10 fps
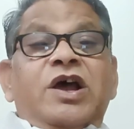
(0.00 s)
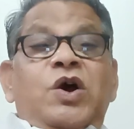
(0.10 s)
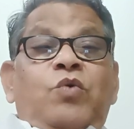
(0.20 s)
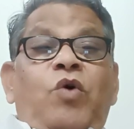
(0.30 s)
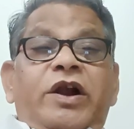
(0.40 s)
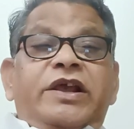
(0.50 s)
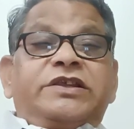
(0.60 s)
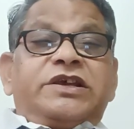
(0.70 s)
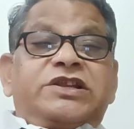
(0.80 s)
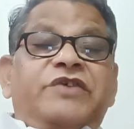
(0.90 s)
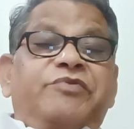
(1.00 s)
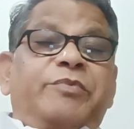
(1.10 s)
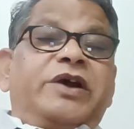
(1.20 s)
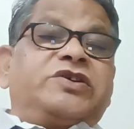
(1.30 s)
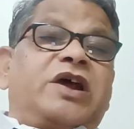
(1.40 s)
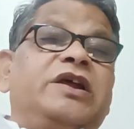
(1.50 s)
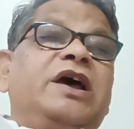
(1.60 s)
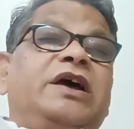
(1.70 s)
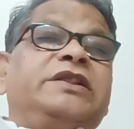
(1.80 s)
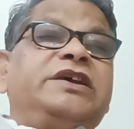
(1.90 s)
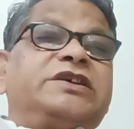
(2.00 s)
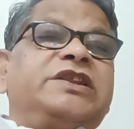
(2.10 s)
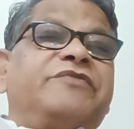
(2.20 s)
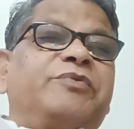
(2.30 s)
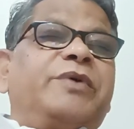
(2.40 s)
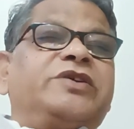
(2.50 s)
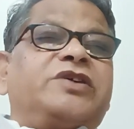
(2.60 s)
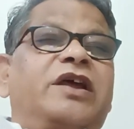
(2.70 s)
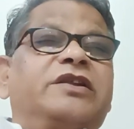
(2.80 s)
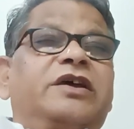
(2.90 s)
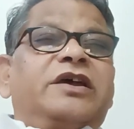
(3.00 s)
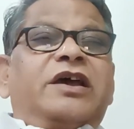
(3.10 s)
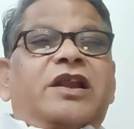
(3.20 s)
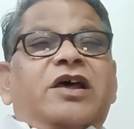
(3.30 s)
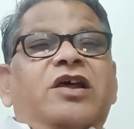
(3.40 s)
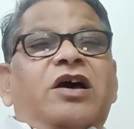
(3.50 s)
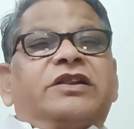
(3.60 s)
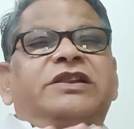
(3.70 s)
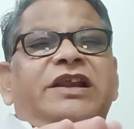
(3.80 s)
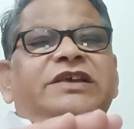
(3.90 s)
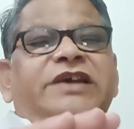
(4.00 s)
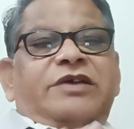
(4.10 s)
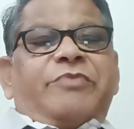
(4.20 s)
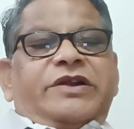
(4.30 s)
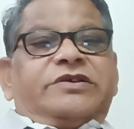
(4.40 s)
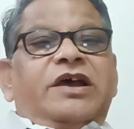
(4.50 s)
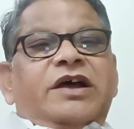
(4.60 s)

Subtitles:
What is this defamation? This defamation, here are three segments.